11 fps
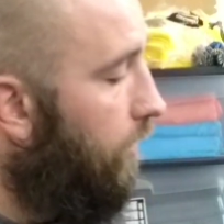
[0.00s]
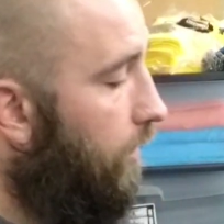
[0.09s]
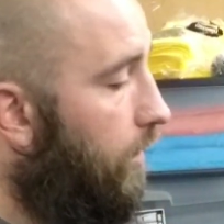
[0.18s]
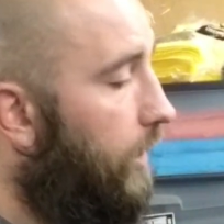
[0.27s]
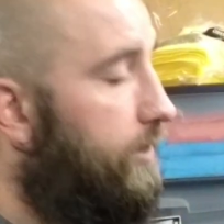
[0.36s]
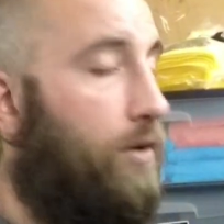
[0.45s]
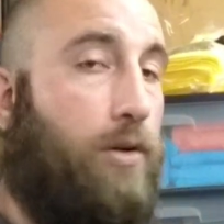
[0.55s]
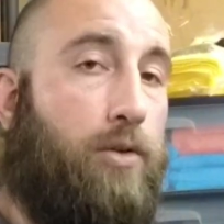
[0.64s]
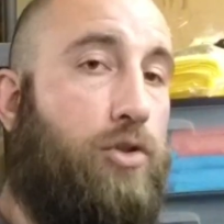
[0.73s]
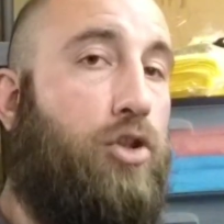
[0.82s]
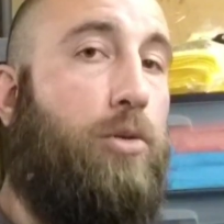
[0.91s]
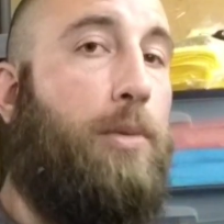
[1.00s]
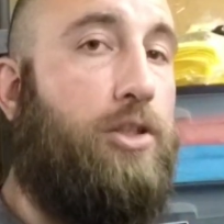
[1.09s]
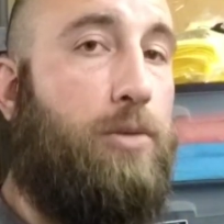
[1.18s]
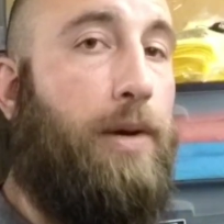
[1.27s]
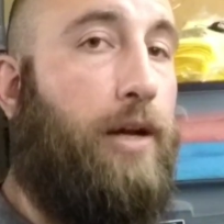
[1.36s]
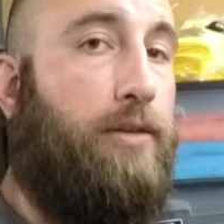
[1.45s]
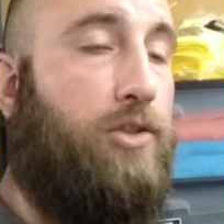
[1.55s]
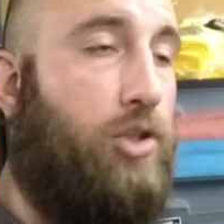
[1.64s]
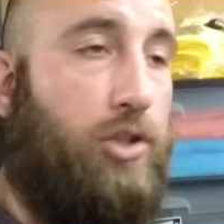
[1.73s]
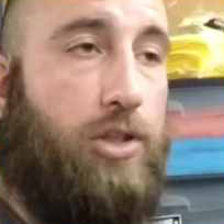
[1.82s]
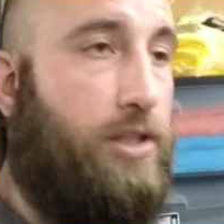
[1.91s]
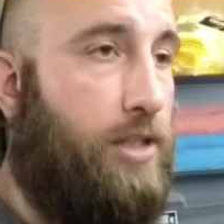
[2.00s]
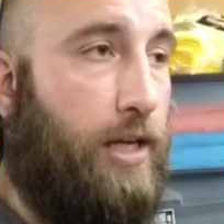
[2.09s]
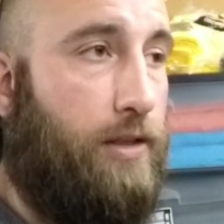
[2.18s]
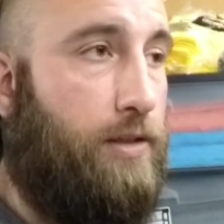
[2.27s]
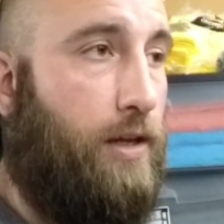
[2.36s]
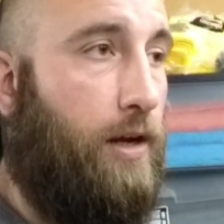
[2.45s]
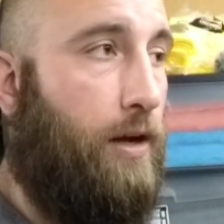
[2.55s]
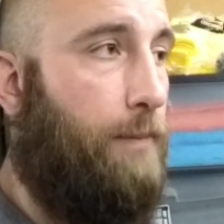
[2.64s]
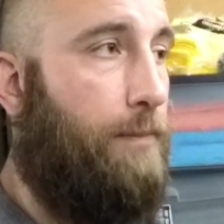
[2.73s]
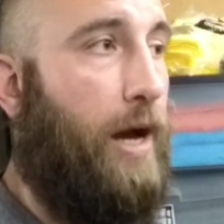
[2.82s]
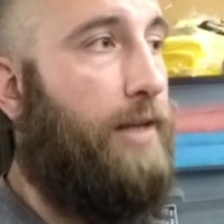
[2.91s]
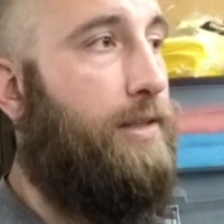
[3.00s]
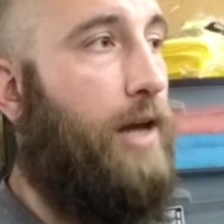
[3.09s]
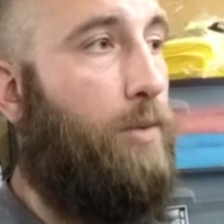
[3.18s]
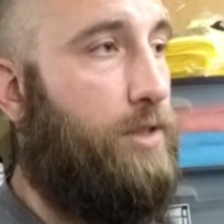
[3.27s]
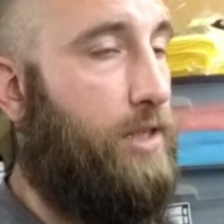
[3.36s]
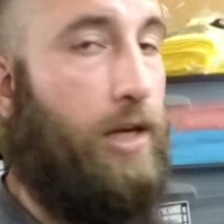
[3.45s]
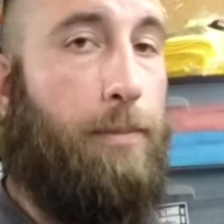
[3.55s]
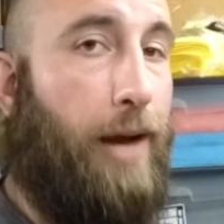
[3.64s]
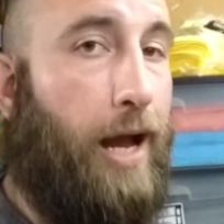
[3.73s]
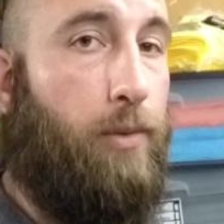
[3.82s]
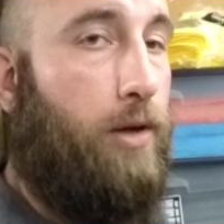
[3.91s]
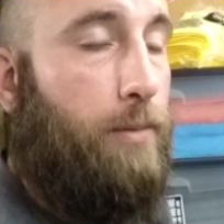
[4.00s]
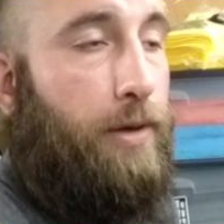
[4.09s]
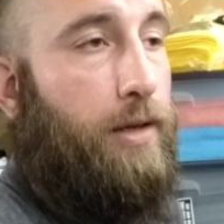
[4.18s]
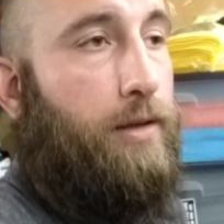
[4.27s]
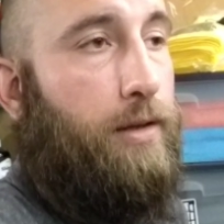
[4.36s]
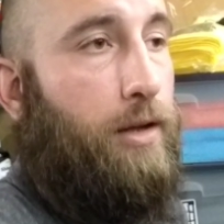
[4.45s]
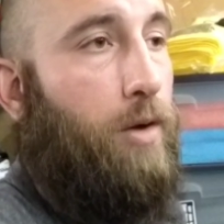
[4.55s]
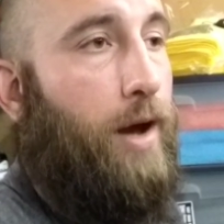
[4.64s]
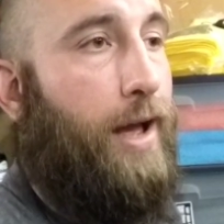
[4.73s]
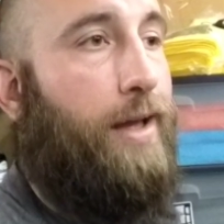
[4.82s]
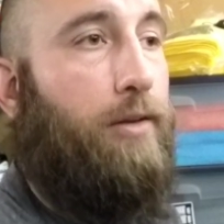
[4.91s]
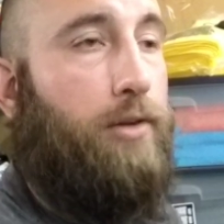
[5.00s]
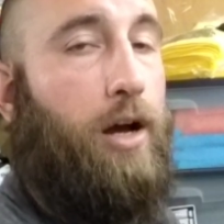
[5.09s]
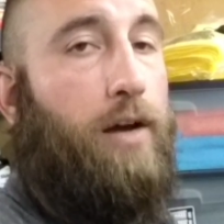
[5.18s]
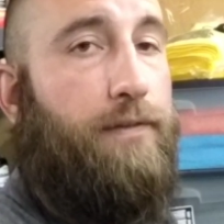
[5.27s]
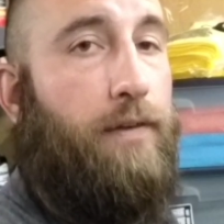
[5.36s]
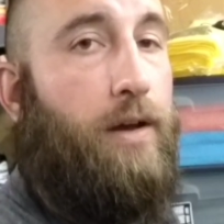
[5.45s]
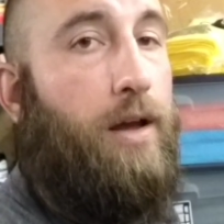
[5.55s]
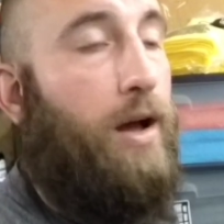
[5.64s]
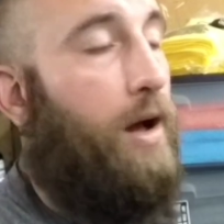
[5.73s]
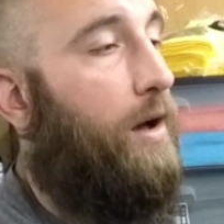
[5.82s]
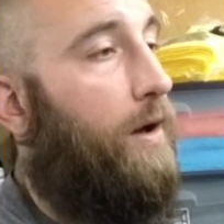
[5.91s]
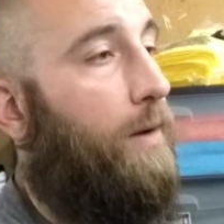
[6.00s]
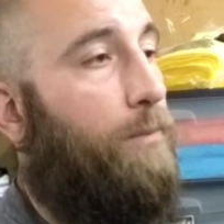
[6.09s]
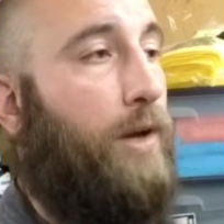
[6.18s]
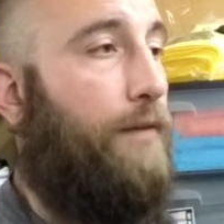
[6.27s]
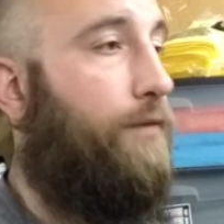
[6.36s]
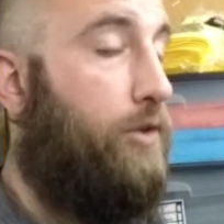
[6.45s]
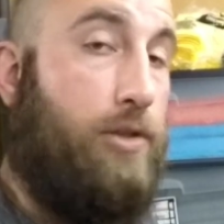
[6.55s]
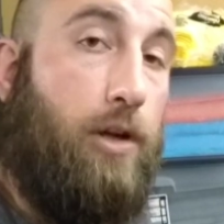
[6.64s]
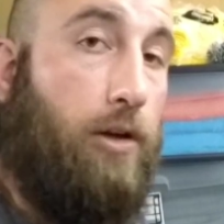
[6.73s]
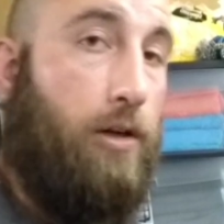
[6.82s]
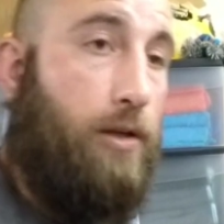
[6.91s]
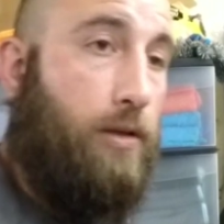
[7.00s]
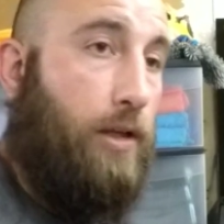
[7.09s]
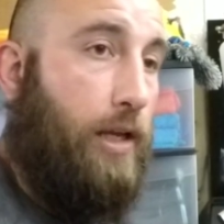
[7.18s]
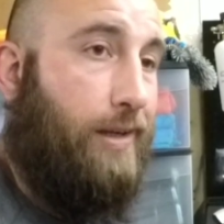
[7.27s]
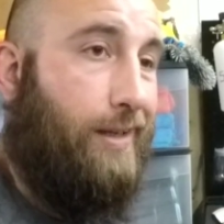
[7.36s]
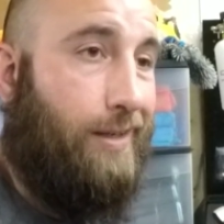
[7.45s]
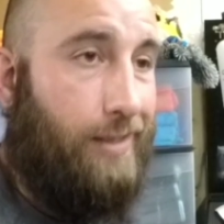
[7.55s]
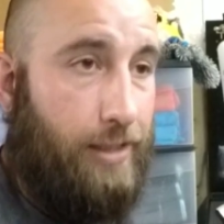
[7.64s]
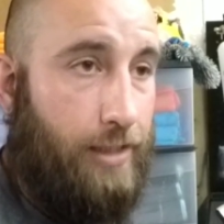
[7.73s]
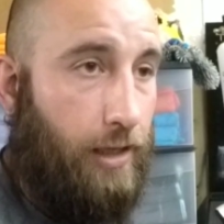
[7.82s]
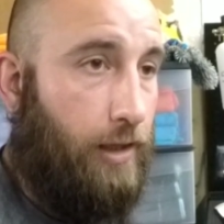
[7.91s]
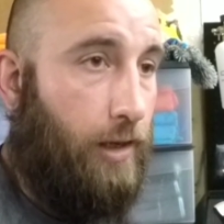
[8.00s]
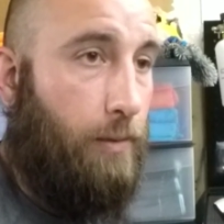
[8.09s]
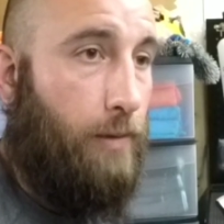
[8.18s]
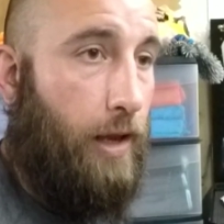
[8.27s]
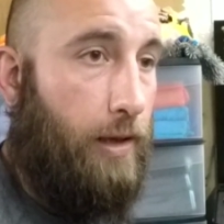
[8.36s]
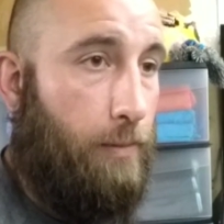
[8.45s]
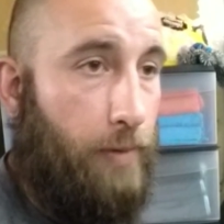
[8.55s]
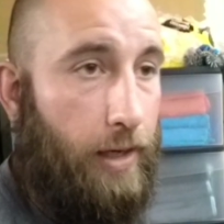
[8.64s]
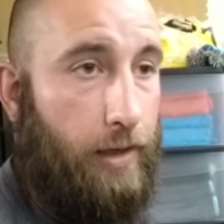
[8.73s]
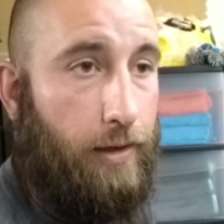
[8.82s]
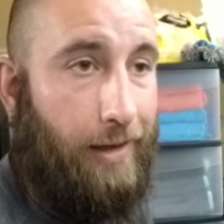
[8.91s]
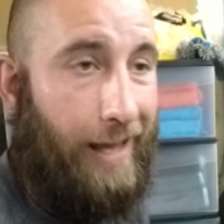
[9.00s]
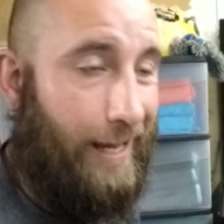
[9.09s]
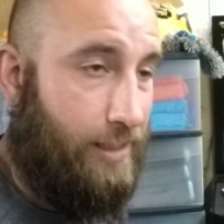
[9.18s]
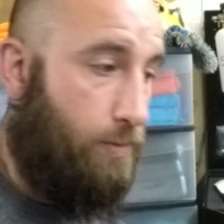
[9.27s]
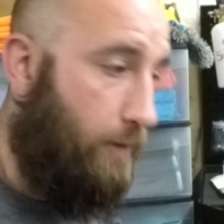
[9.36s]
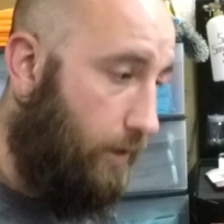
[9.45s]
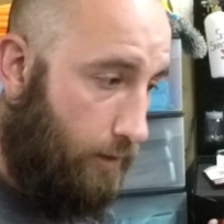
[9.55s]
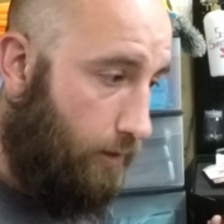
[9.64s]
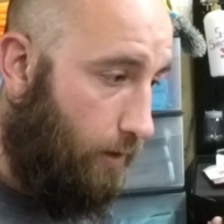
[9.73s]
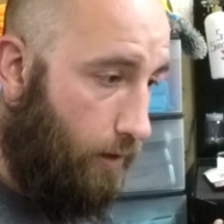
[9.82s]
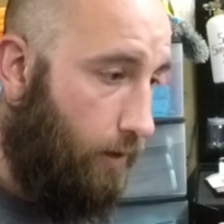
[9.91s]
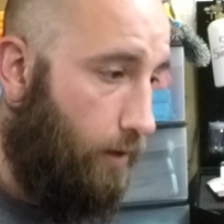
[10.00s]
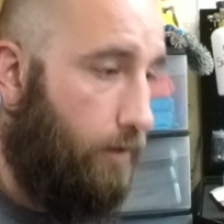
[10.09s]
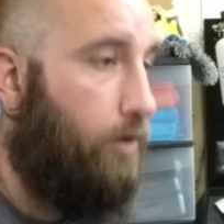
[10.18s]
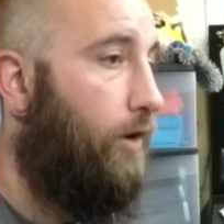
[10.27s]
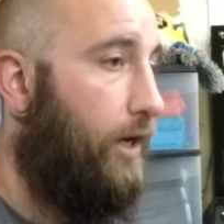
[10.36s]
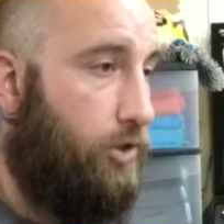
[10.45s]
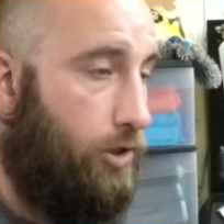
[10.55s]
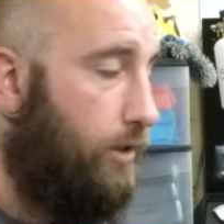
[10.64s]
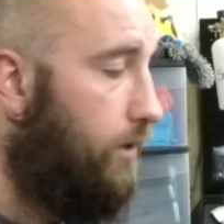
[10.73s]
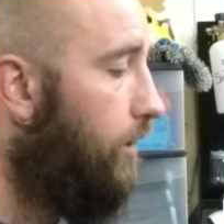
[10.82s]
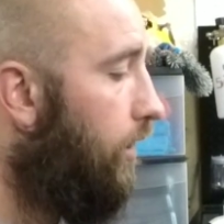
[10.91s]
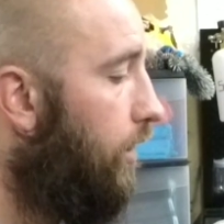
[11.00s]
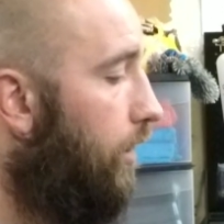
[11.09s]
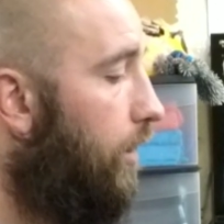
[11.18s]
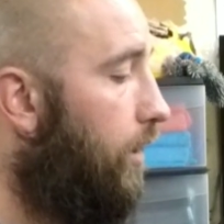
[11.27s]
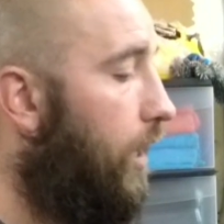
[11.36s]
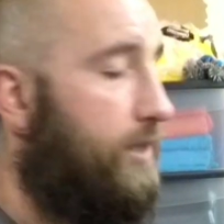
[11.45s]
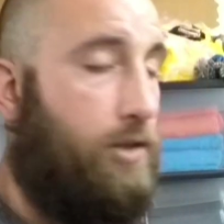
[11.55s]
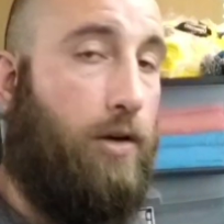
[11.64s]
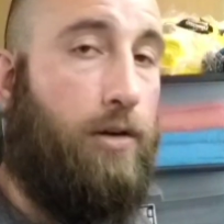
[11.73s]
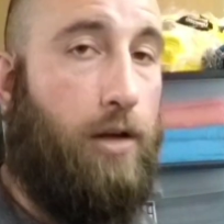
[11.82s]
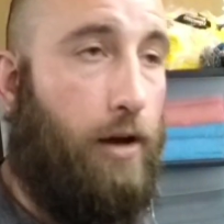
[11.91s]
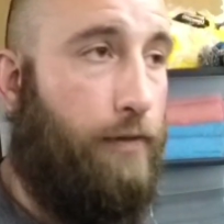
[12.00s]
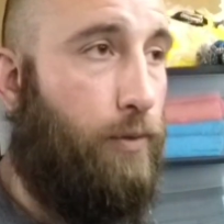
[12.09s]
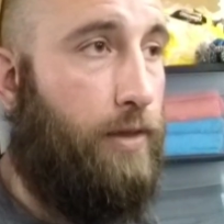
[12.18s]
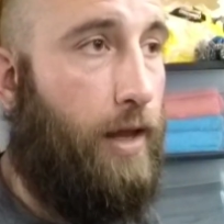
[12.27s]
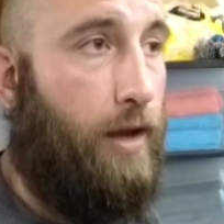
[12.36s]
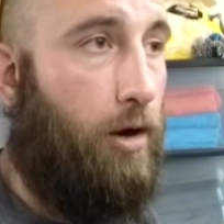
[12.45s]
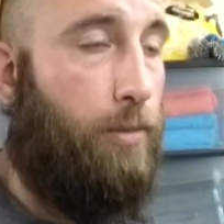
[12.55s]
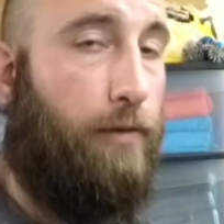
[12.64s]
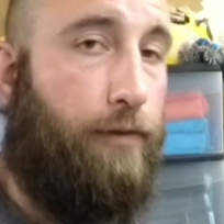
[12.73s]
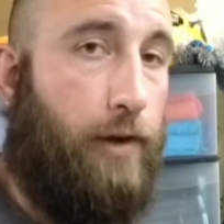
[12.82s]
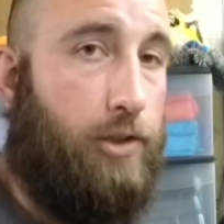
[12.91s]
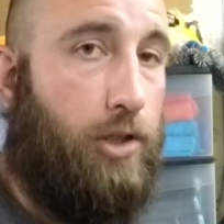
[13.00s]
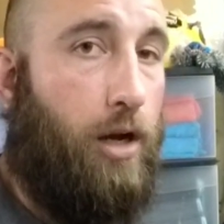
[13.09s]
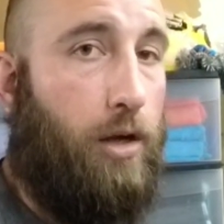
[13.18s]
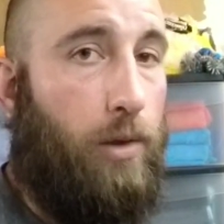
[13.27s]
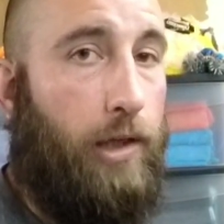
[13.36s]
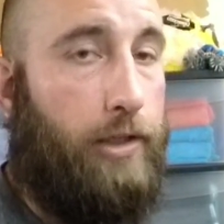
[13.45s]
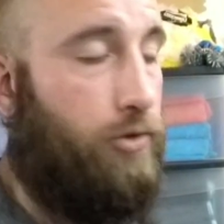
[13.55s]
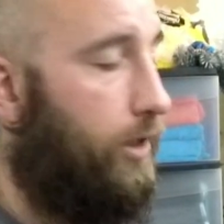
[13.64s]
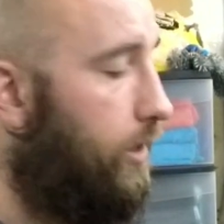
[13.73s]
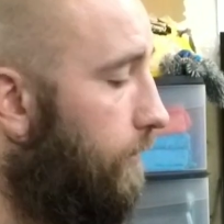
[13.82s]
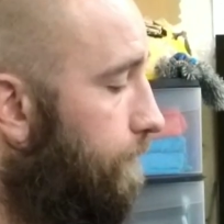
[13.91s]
I don't know too much about the GG6. I was going to buy one, but you know, I held off when I first started getting into detailing and paint enhancement correction. I started off with a Harbor Freight Chicago Electric.